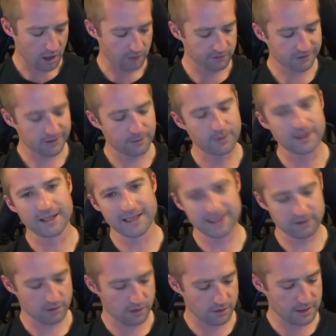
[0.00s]
obviously with
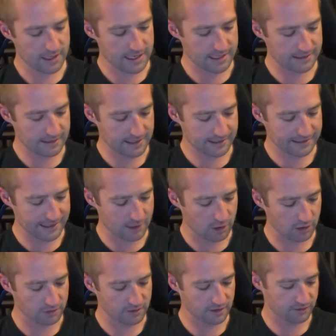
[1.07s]
these on, and they
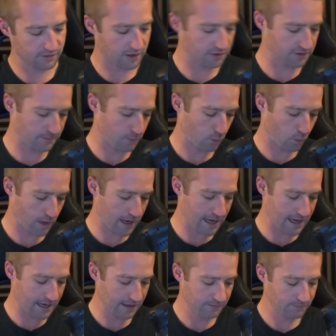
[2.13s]
can't, as far as I'm
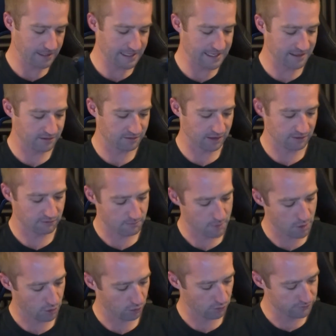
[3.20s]
aware, be easily
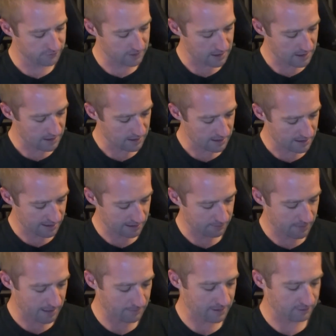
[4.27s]
removed.
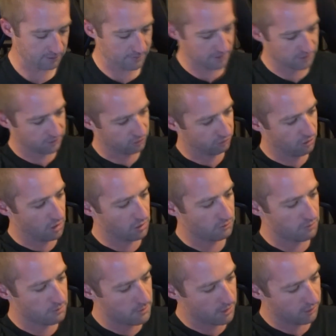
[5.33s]
They might be able to be unscrewed
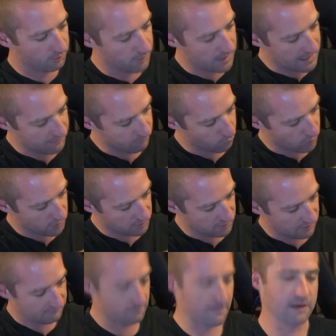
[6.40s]
and removed, but I haven't wanted
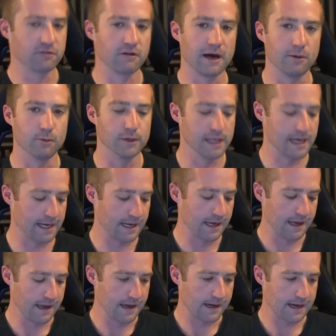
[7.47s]
to have a mess around with that.
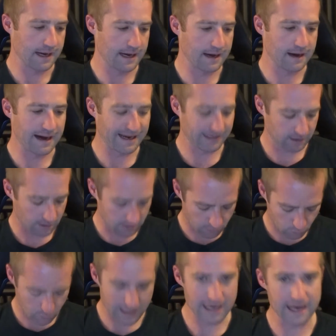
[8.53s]
I
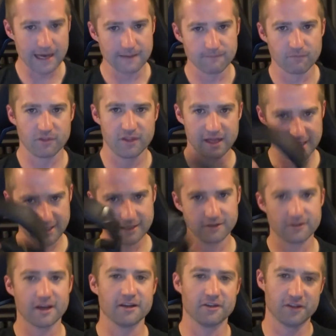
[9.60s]
can't wear
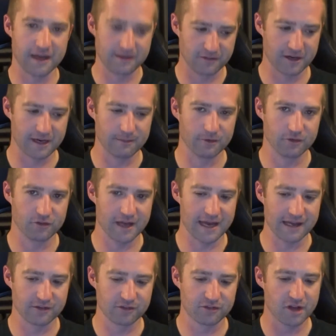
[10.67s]
these at the same time as
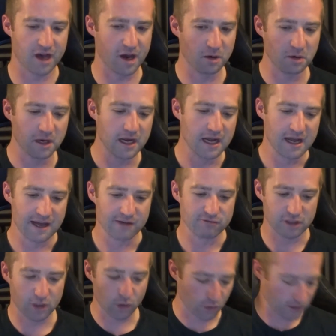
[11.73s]
this, so
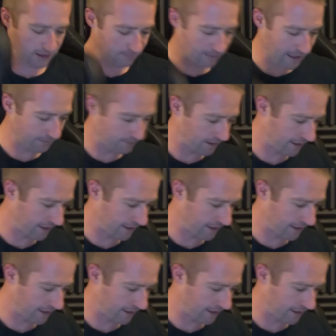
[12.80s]
recording might